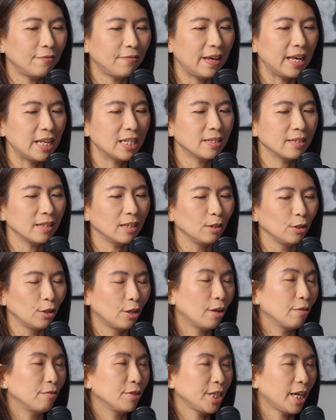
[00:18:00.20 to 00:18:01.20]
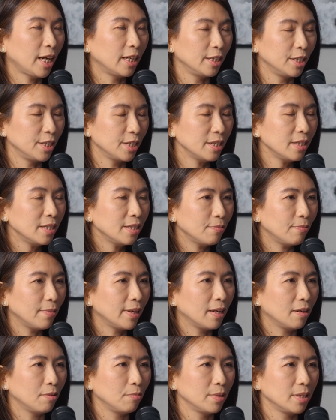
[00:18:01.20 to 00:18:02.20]
faced a lot of challenges
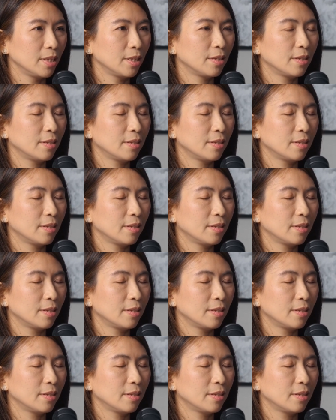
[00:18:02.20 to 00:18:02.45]
when I was,